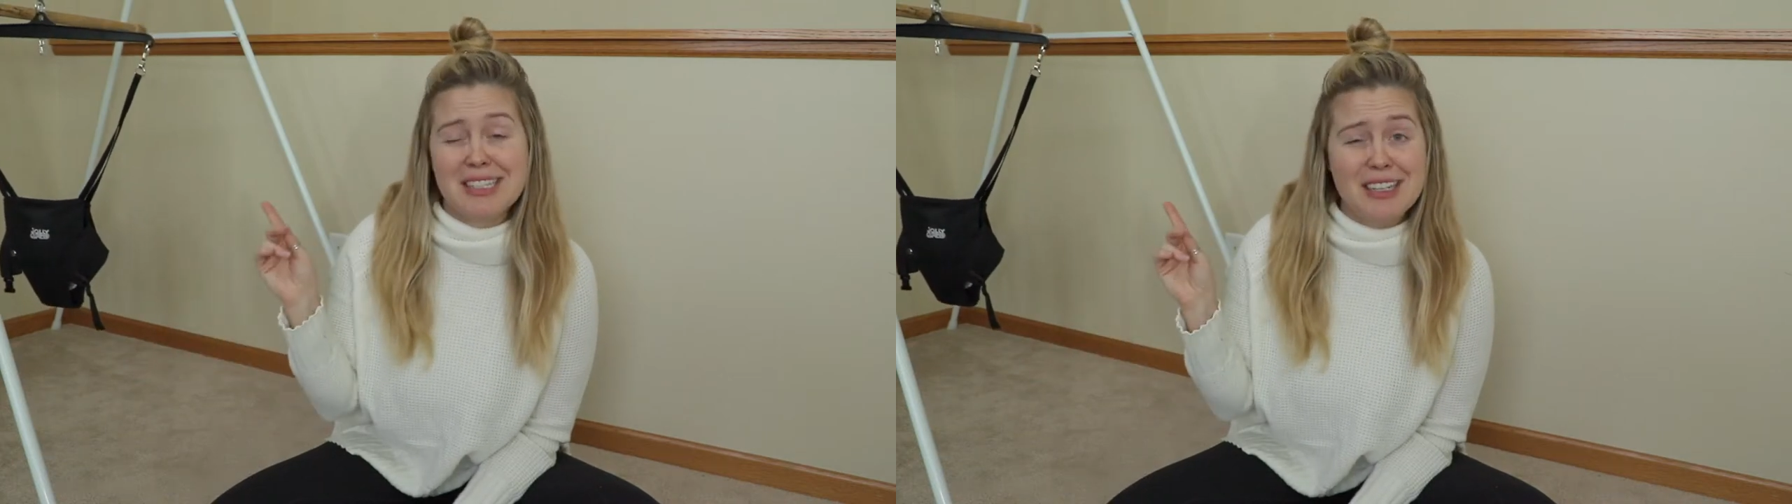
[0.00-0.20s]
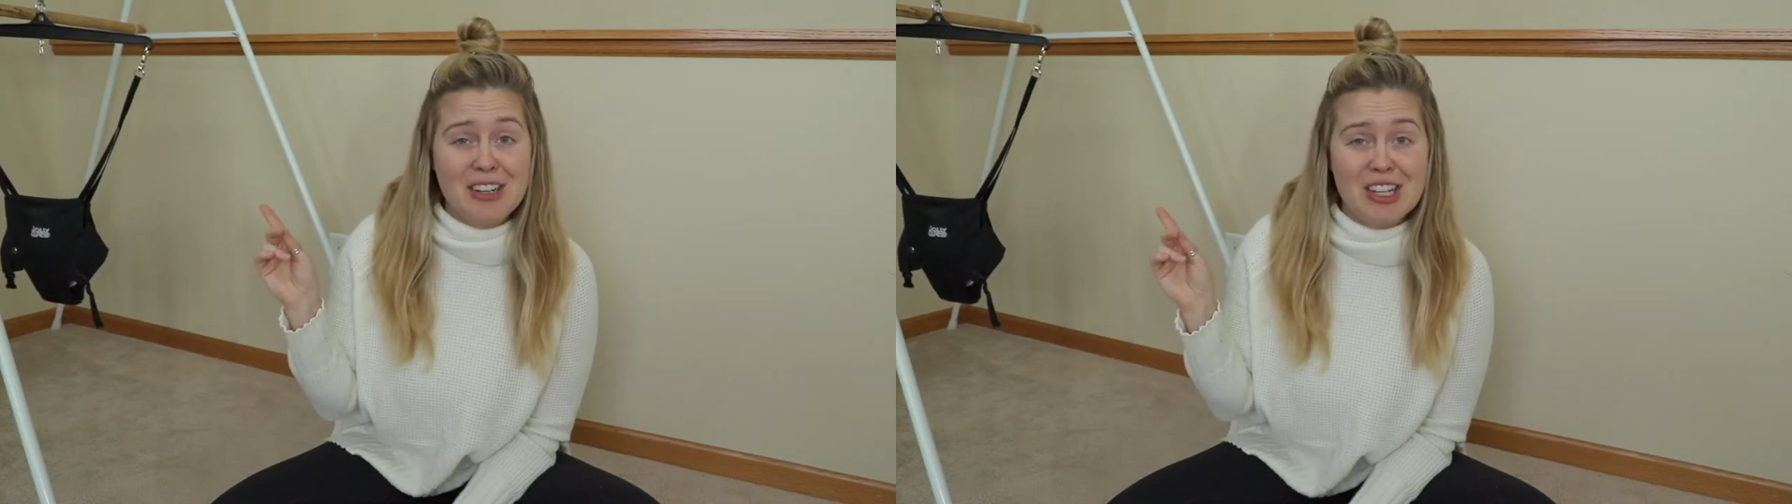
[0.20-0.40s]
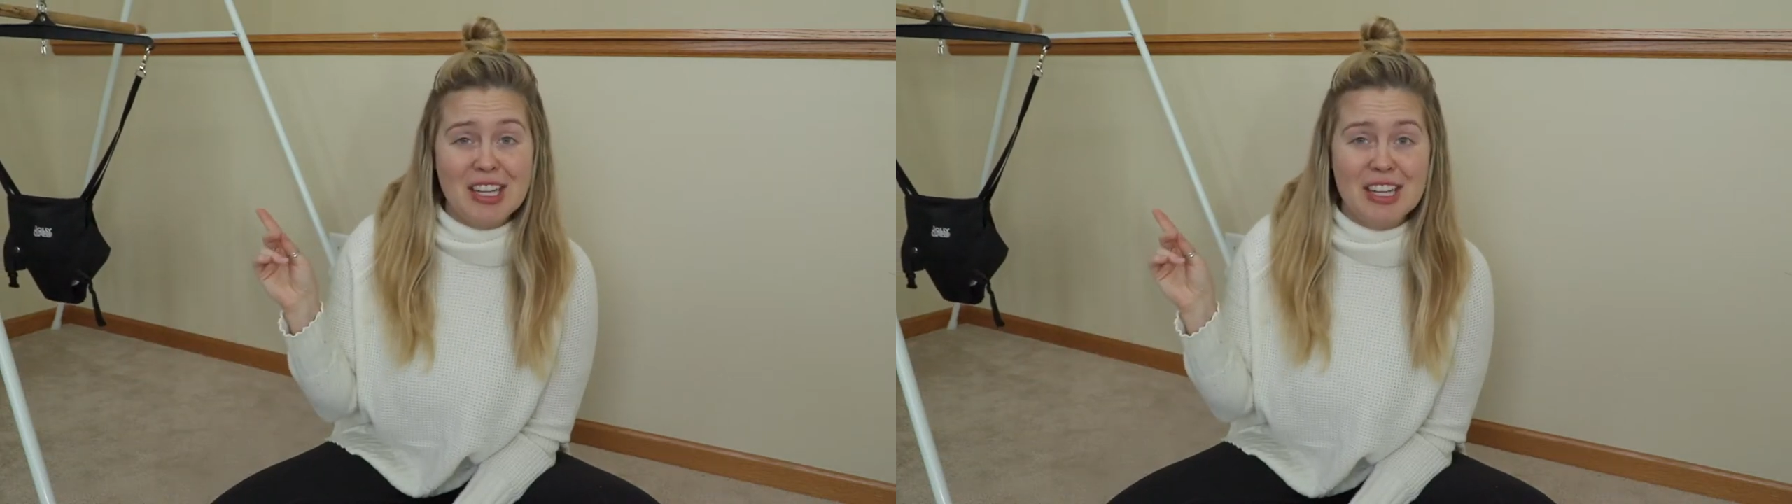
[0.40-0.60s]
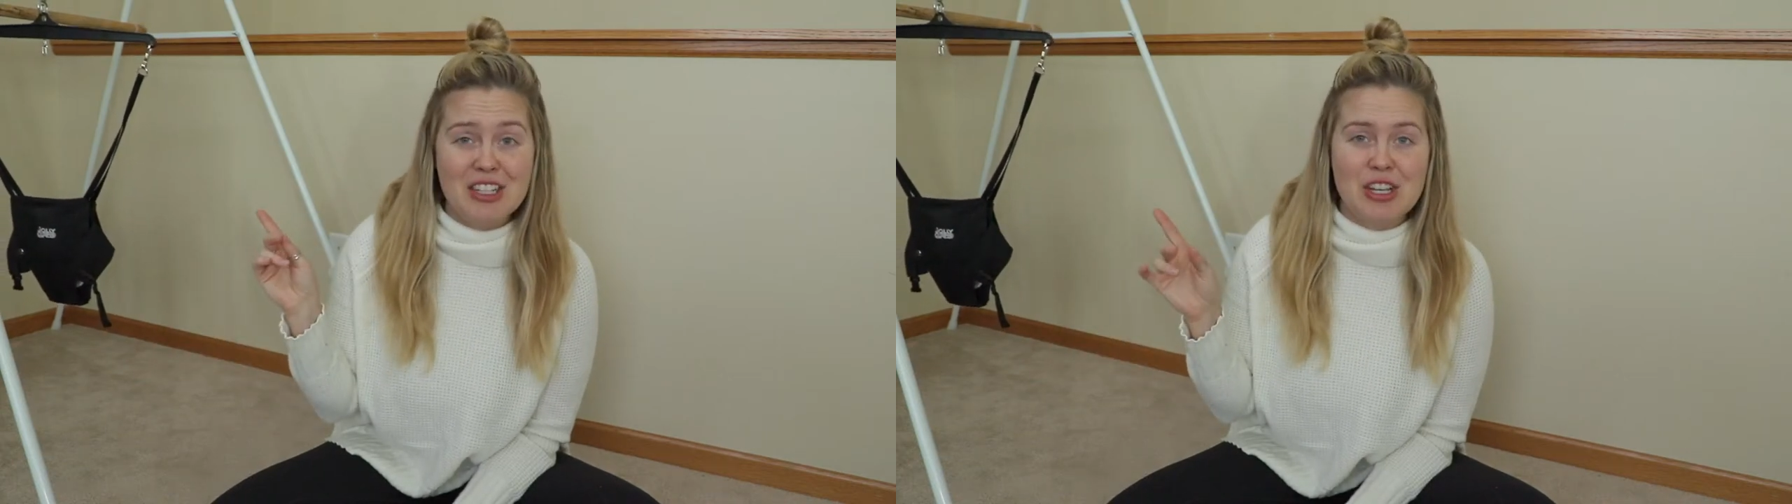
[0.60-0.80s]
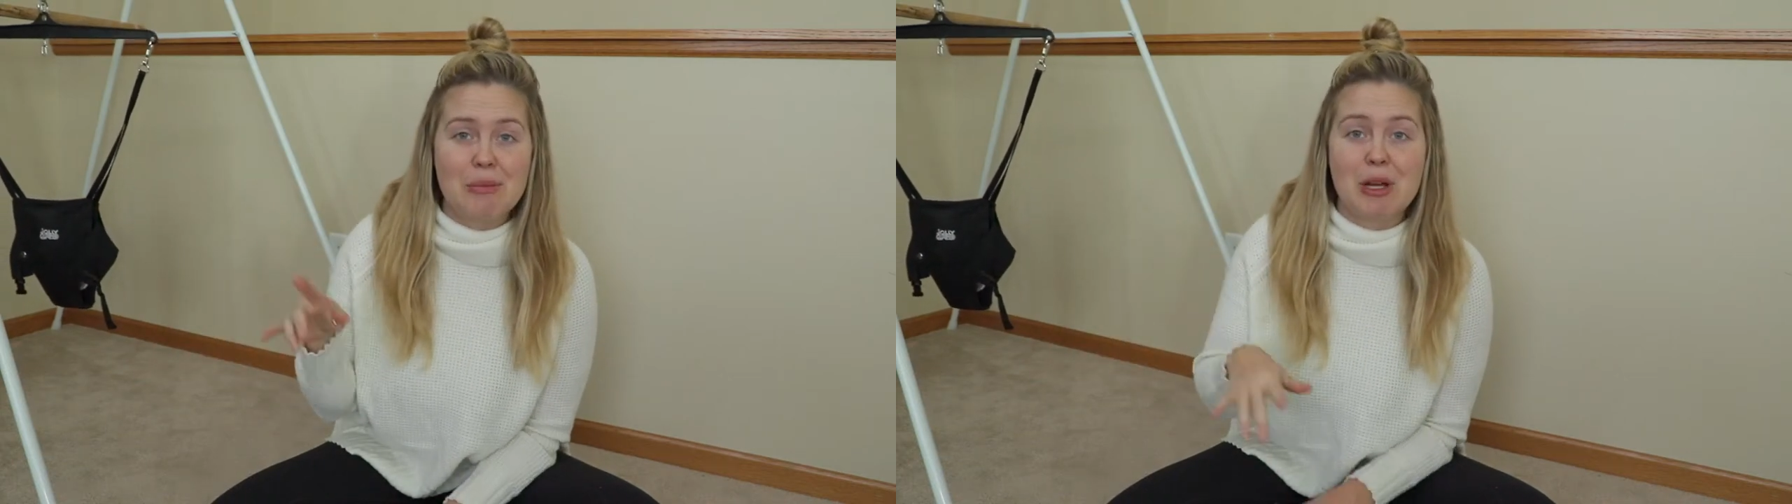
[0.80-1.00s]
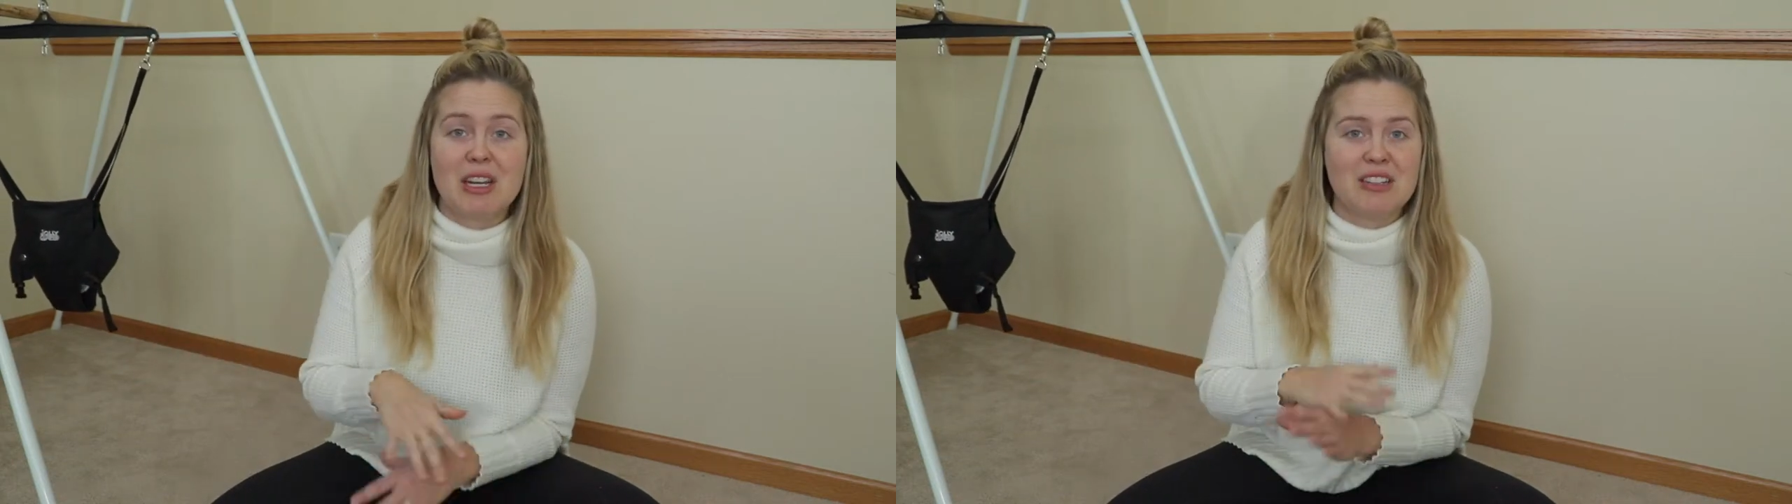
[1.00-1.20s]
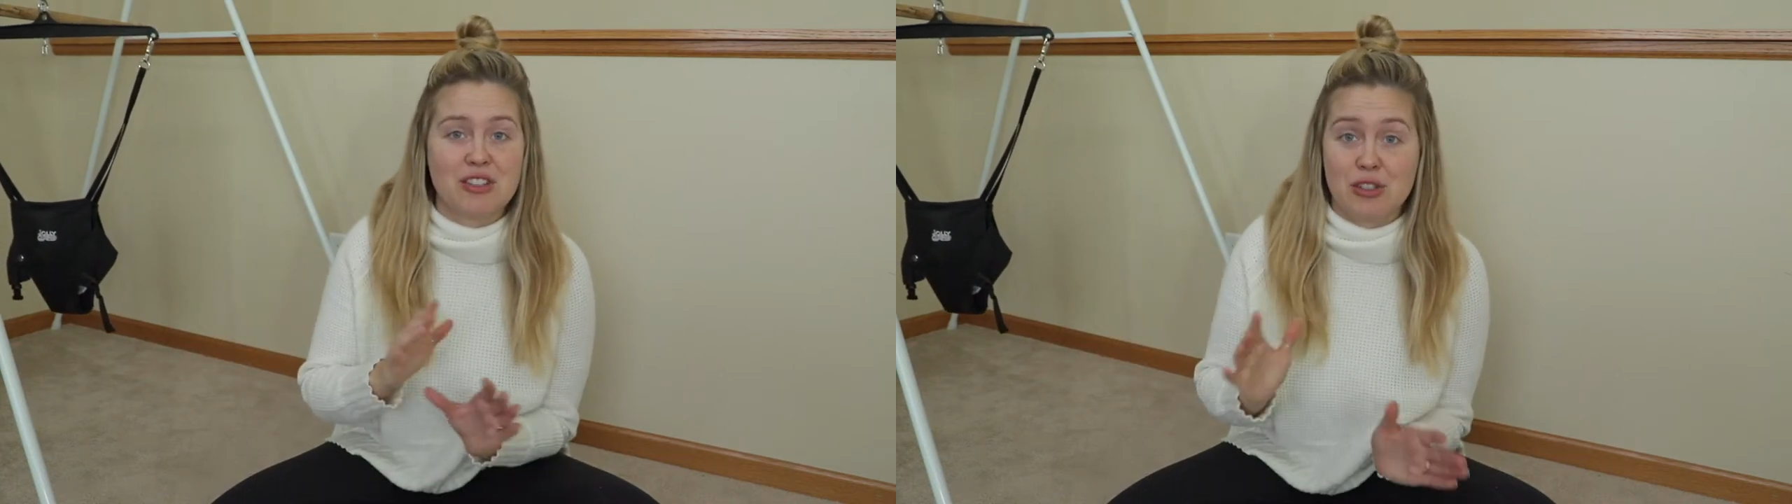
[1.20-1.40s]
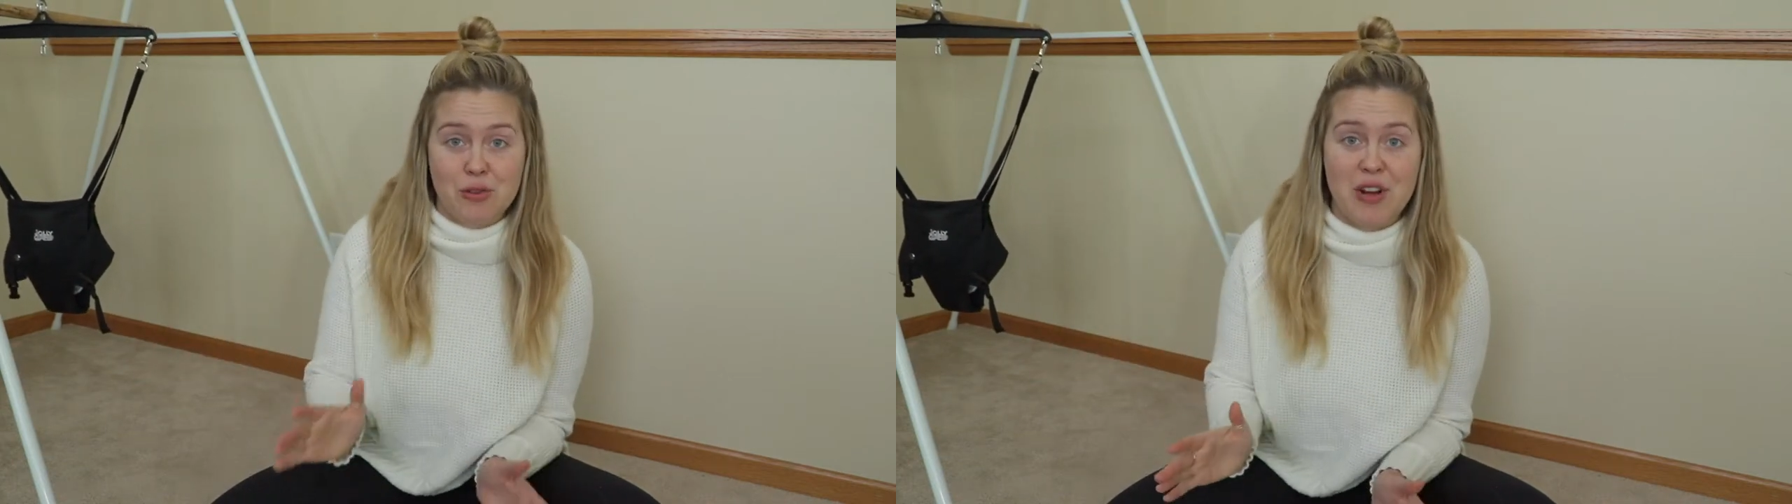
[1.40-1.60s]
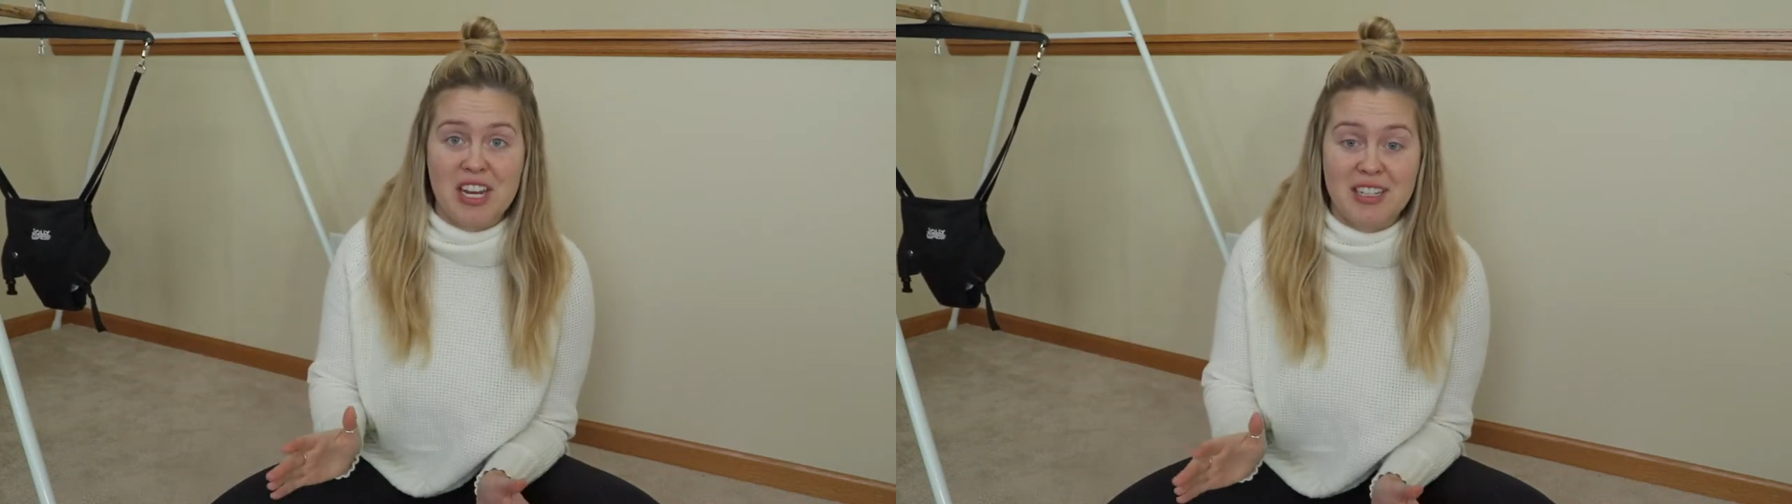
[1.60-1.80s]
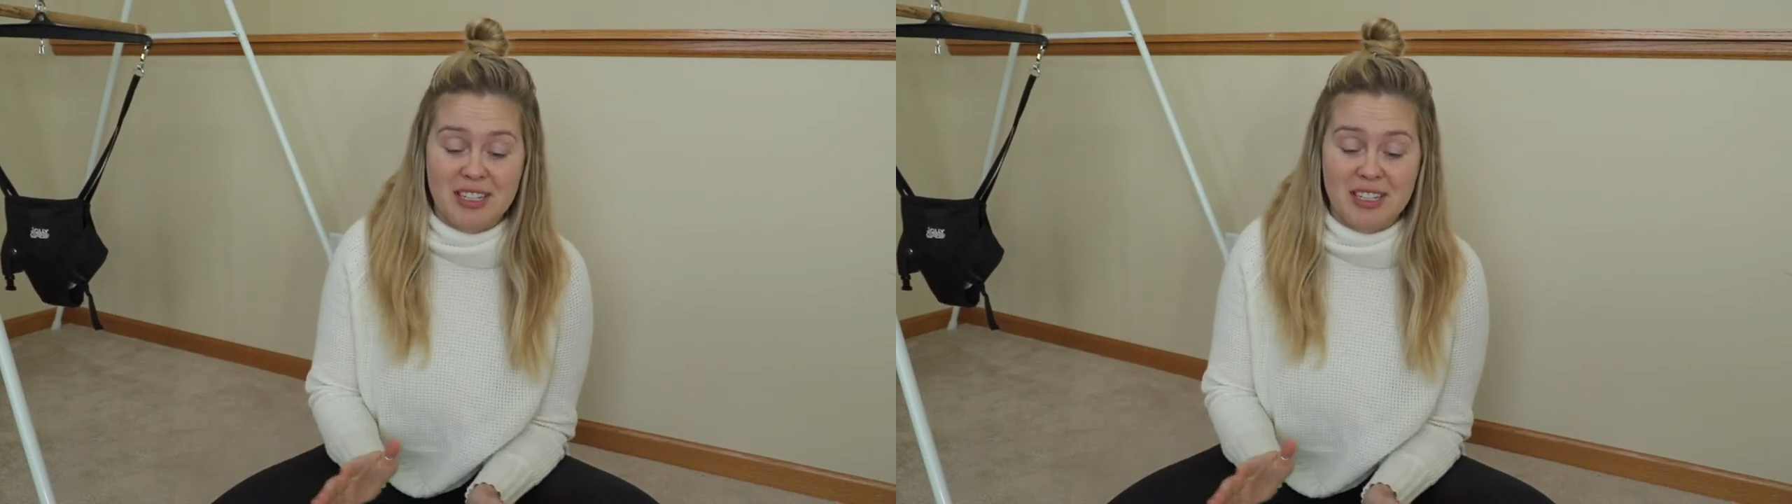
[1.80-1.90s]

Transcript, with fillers: see her in the kitchen, but it's just great.